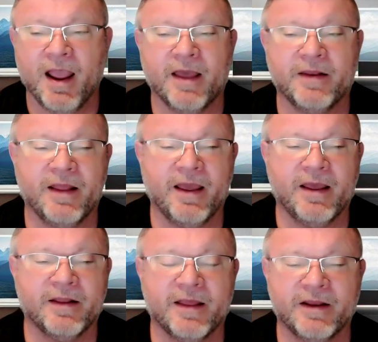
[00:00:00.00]
and
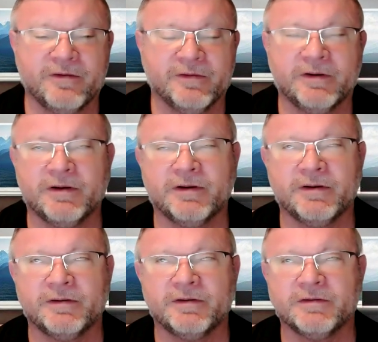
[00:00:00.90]

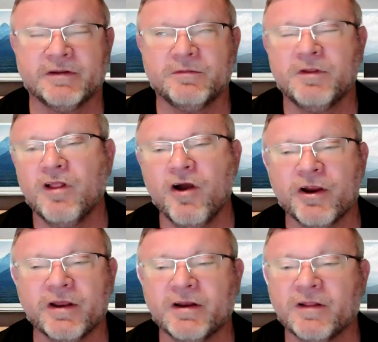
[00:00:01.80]
the
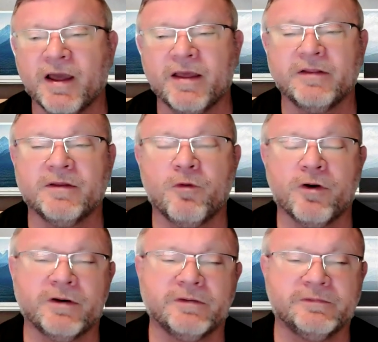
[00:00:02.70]
longer you delay, the
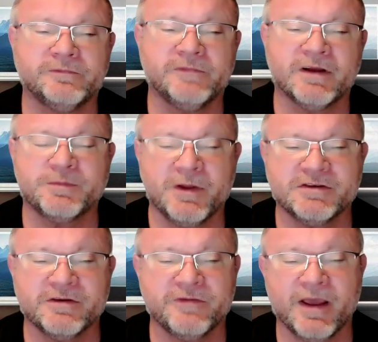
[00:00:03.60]
more
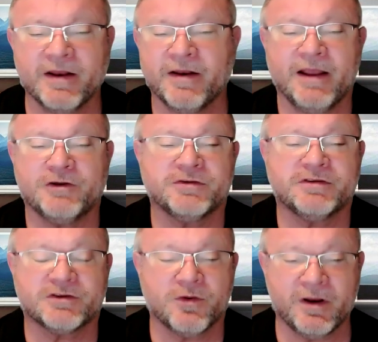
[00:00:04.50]
expensive and
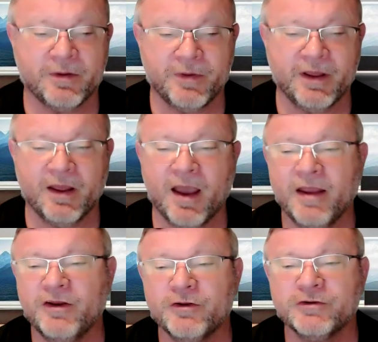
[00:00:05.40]
dangerous it's going to be.
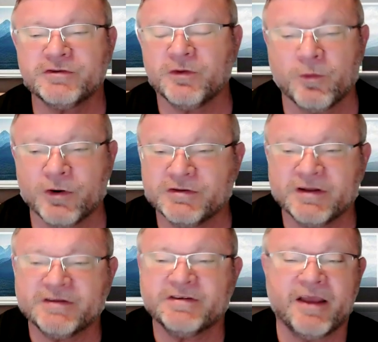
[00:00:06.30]
I hate to use the words
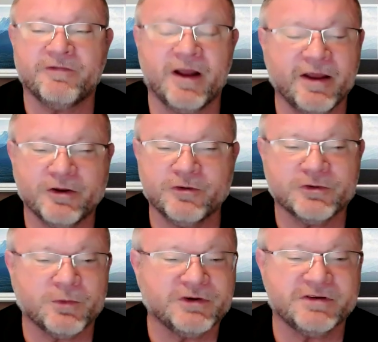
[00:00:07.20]
unsafe, and I hate to
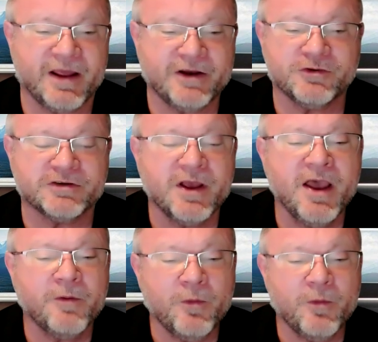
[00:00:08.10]
use the words dangerous,
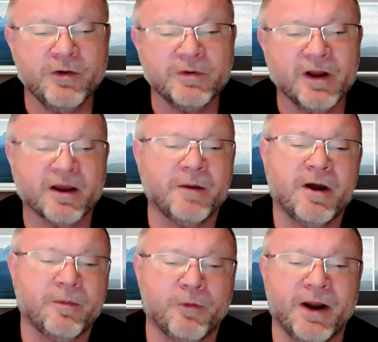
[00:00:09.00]
but when we're talking
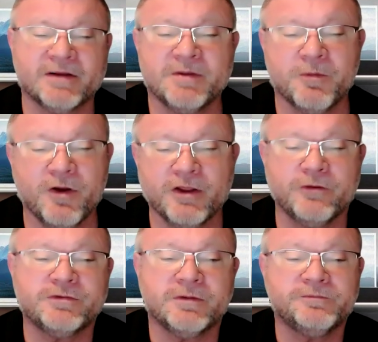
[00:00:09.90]
about brakes, I'm going to
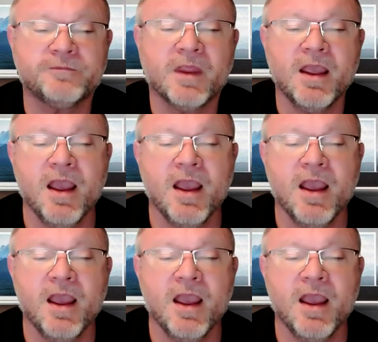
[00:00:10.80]
use them.